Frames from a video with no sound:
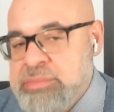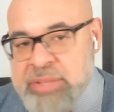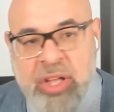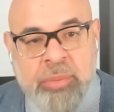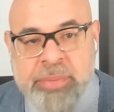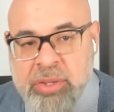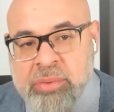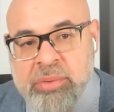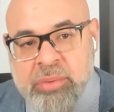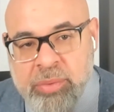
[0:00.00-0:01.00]
help
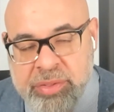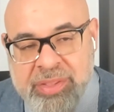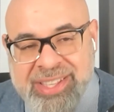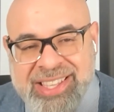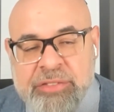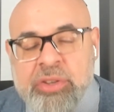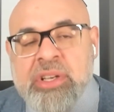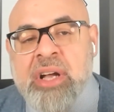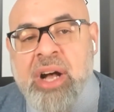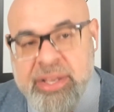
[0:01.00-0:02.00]
you with and give you
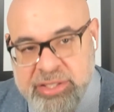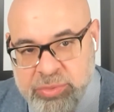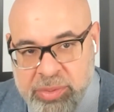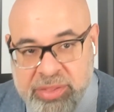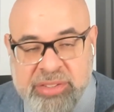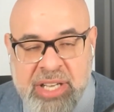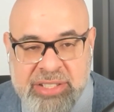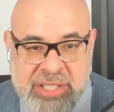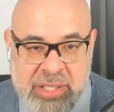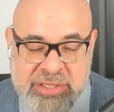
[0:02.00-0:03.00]
guidance with
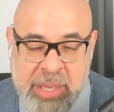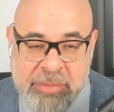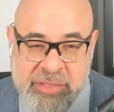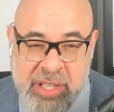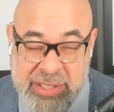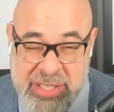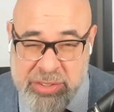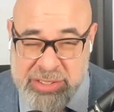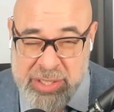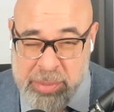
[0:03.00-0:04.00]
type of
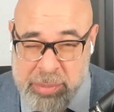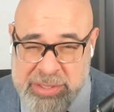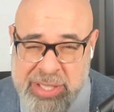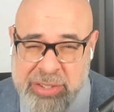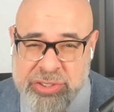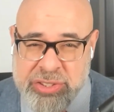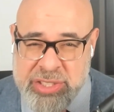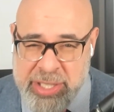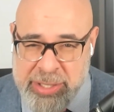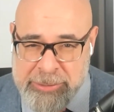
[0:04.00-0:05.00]
dietary supplements that you should
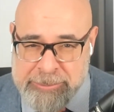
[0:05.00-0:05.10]
take.